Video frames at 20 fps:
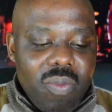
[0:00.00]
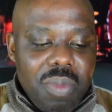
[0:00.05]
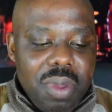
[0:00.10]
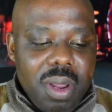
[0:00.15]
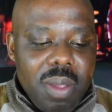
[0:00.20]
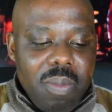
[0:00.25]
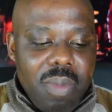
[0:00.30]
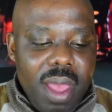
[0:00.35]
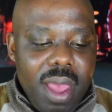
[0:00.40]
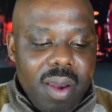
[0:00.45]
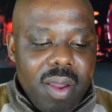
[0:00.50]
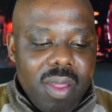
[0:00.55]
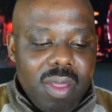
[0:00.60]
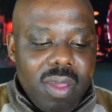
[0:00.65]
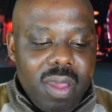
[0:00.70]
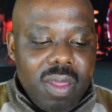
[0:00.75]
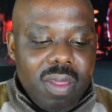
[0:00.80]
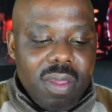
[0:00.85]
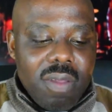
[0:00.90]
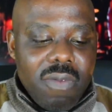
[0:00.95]
in matters
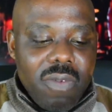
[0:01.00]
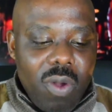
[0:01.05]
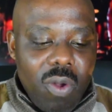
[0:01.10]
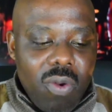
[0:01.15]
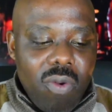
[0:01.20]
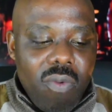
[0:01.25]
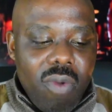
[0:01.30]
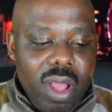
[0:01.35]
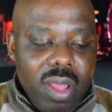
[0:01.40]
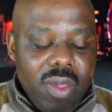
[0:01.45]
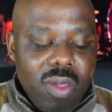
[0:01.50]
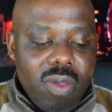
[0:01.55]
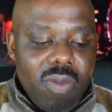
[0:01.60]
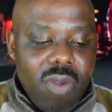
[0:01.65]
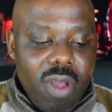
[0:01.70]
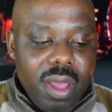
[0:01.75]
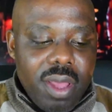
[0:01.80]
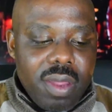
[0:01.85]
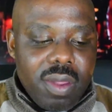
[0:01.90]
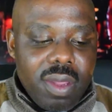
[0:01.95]
such as voter
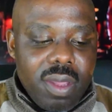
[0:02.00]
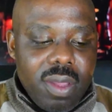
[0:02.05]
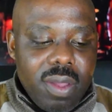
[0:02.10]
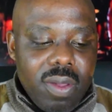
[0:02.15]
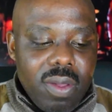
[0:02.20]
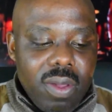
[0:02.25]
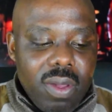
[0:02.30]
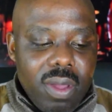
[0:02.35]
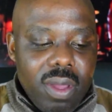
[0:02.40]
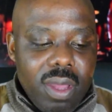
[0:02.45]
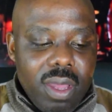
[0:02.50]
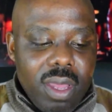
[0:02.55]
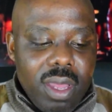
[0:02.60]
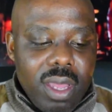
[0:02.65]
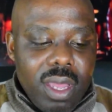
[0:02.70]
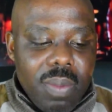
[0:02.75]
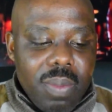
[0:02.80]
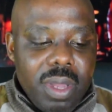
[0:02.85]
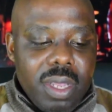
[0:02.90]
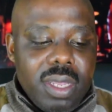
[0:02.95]
registration,
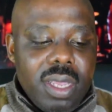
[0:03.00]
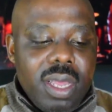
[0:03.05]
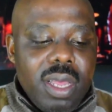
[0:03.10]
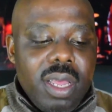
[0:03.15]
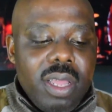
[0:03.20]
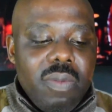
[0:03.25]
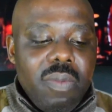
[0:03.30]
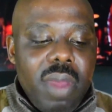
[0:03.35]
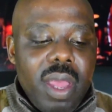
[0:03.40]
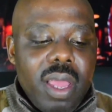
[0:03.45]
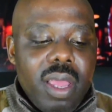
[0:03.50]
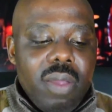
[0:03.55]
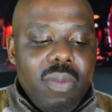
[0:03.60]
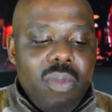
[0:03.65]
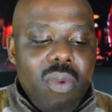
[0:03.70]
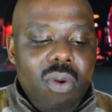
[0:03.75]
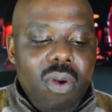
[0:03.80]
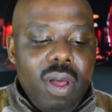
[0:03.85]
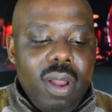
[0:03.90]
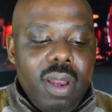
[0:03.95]
but does make it
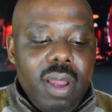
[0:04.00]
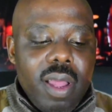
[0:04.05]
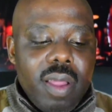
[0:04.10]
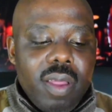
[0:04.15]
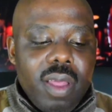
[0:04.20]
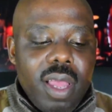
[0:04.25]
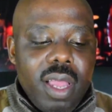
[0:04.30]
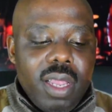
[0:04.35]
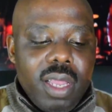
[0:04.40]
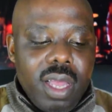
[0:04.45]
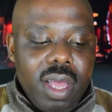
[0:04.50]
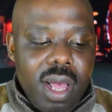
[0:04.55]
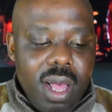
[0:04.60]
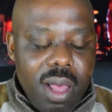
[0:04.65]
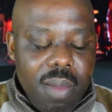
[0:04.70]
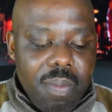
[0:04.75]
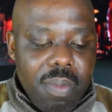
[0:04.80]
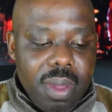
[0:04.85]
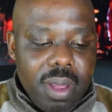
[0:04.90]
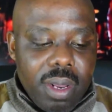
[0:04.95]
more or less
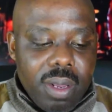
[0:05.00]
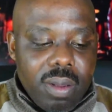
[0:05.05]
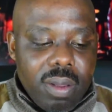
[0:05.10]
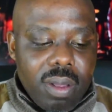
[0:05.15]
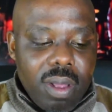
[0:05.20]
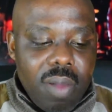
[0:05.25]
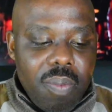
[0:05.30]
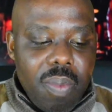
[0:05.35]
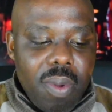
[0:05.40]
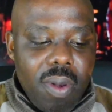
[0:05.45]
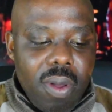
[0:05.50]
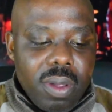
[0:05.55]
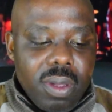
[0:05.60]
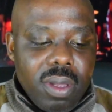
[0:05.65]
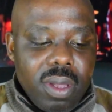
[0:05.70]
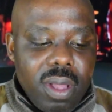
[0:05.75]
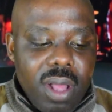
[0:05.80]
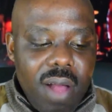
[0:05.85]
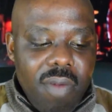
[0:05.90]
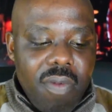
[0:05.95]
incumbent upon
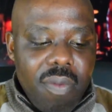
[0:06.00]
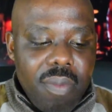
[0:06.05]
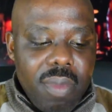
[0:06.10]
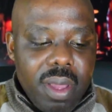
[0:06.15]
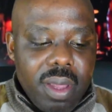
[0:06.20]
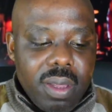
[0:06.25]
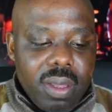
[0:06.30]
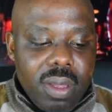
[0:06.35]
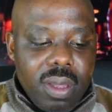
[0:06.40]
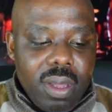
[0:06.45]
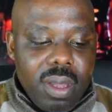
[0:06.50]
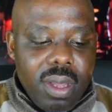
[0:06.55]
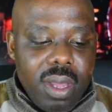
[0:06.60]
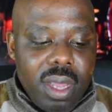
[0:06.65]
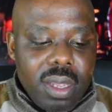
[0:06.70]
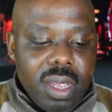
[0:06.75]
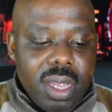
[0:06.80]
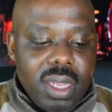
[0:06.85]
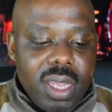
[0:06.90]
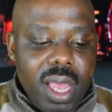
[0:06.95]
government
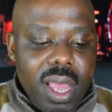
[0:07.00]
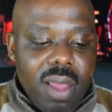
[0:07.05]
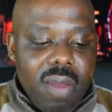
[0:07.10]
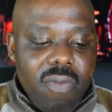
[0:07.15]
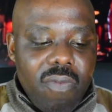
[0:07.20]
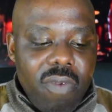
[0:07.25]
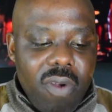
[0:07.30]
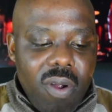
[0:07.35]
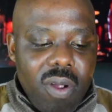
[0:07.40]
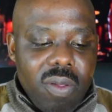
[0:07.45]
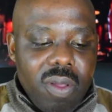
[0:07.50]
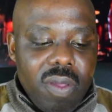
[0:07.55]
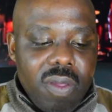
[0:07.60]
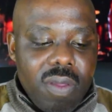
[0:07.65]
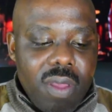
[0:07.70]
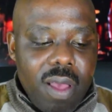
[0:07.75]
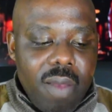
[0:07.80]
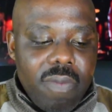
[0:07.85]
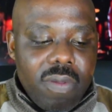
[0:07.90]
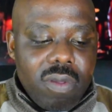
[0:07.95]
to take further
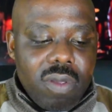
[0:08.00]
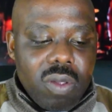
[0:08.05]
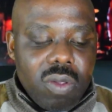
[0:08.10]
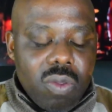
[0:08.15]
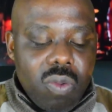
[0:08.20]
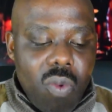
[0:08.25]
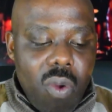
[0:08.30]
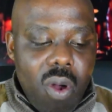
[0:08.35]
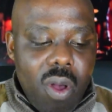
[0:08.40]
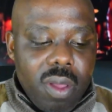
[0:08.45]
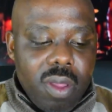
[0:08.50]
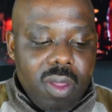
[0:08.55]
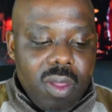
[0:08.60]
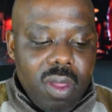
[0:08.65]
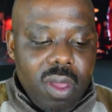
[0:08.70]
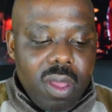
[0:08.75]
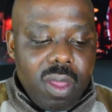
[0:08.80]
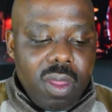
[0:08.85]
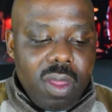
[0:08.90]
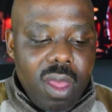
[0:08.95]
steps to thwart
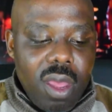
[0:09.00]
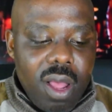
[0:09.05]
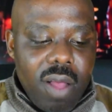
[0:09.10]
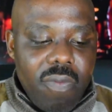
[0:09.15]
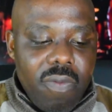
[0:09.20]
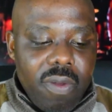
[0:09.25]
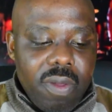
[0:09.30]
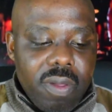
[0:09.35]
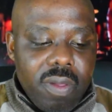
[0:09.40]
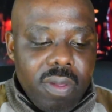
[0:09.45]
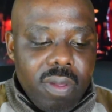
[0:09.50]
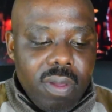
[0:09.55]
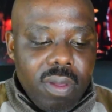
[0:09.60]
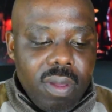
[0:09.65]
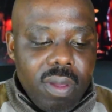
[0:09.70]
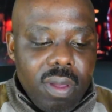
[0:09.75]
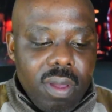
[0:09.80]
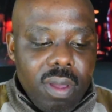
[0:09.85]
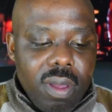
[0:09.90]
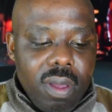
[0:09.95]
such efforts
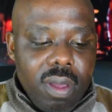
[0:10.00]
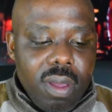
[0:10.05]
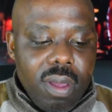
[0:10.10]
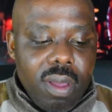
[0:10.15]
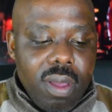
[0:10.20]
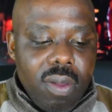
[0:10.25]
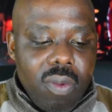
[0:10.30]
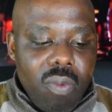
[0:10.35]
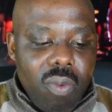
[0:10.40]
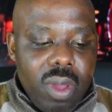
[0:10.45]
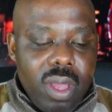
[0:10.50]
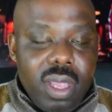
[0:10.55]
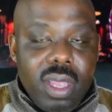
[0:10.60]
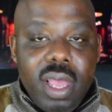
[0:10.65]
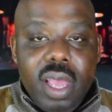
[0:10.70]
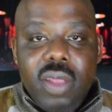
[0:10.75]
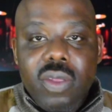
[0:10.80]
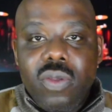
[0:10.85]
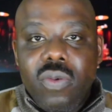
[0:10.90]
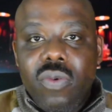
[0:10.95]
when they
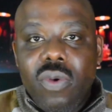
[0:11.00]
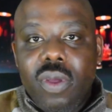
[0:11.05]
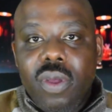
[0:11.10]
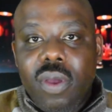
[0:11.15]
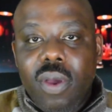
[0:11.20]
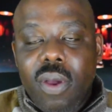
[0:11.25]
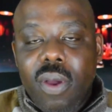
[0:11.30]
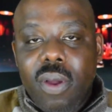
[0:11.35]
do occur.